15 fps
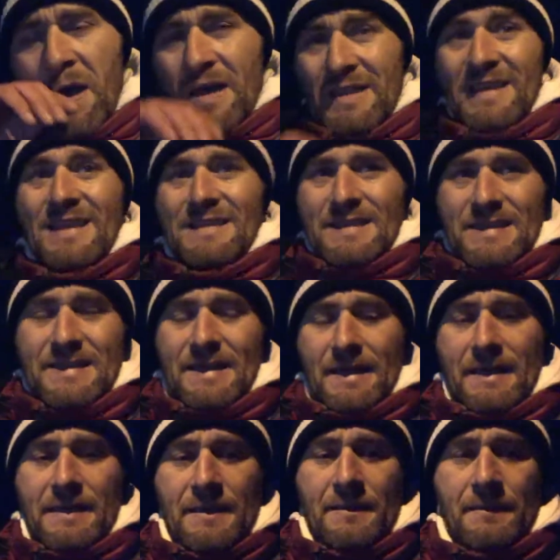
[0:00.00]
at the end of the
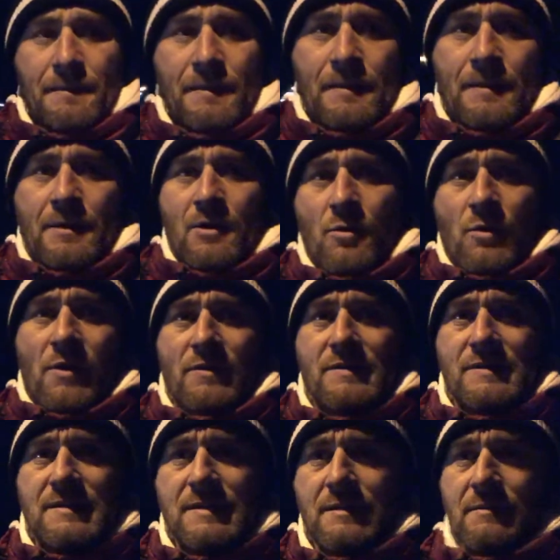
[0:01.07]
day.
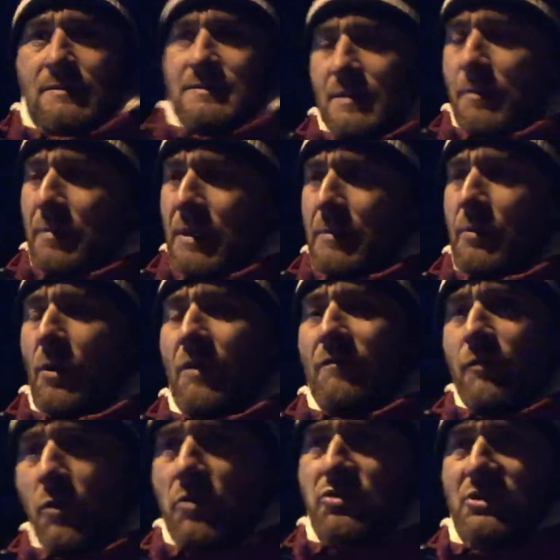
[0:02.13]
Whereas some people,
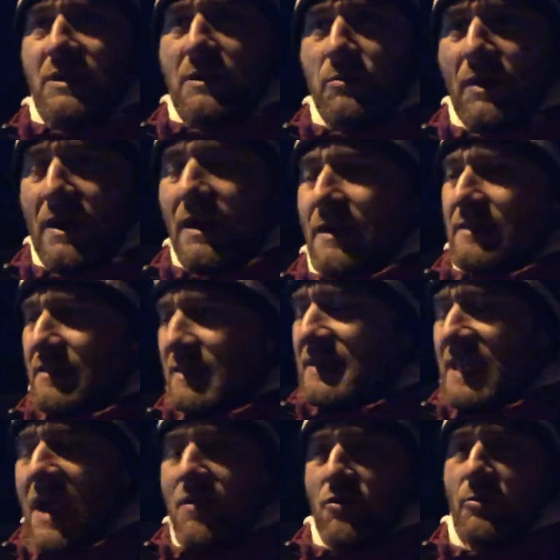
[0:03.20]
unfortunately, where
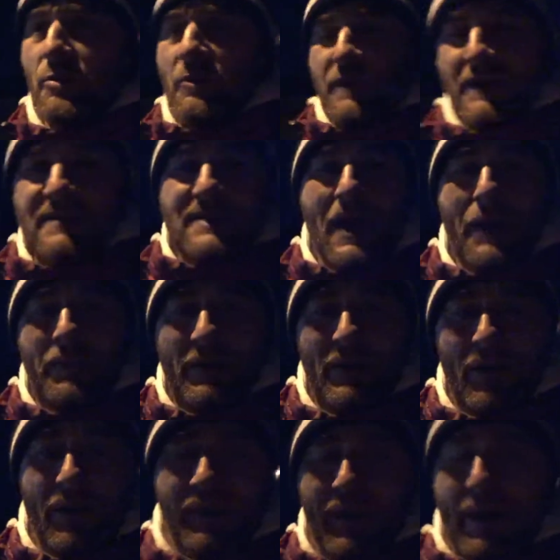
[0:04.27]
terrible things happen like